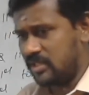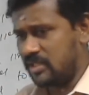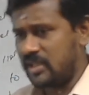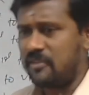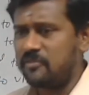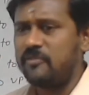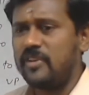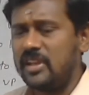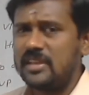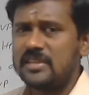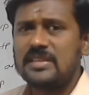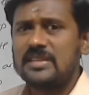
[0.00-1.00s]
have
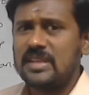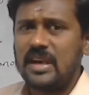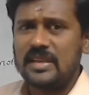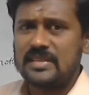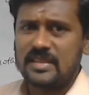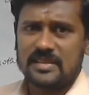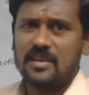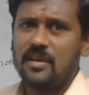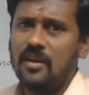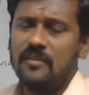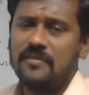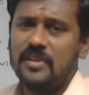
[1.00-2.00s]
various choices
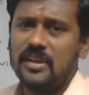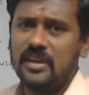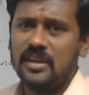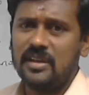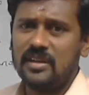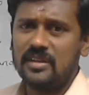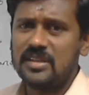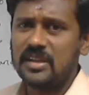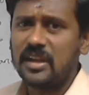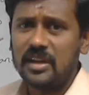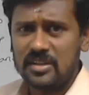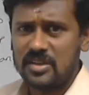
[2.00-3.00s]
of the rushing
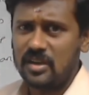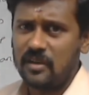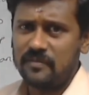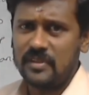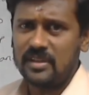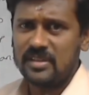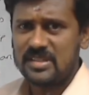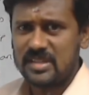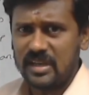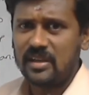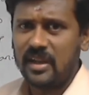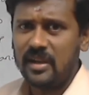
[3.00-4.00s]
condition of the
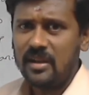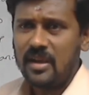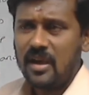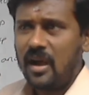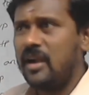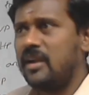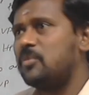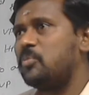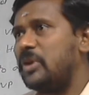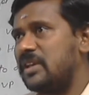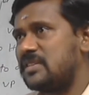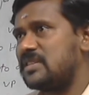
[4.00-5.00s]
straight line, and
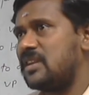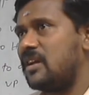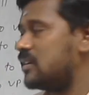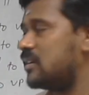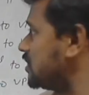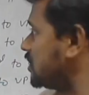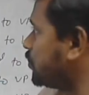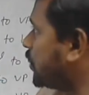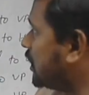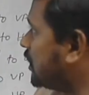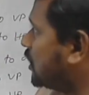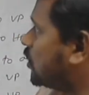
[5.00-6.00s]
based on the
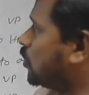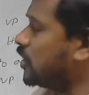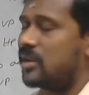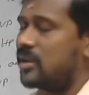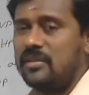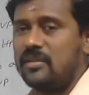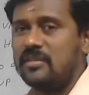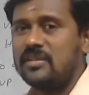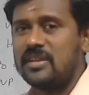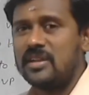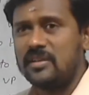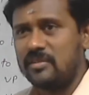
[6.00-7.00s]
particular
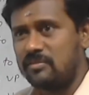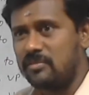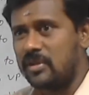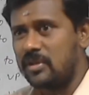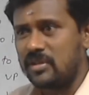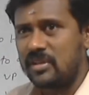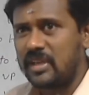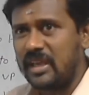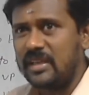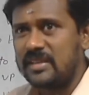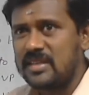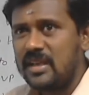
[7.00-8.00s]

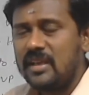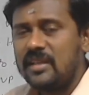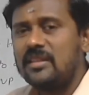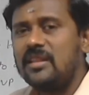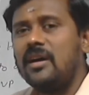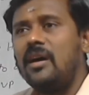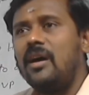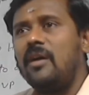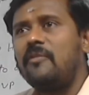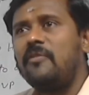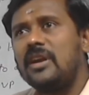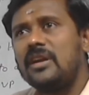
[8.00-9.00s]
case, the
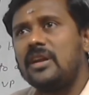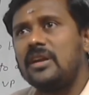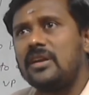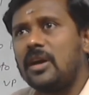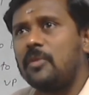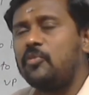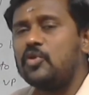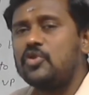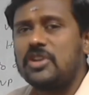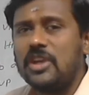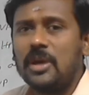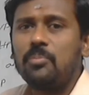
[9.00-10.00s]
front and top view
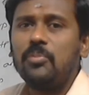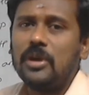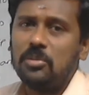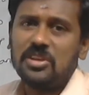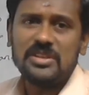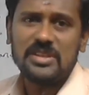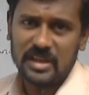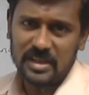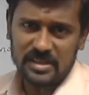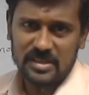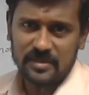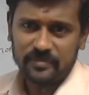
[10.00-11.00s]
shape may be
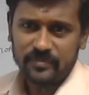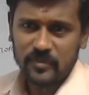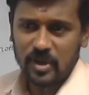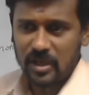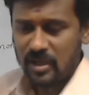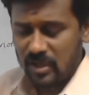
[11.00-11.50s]
changed. Okay.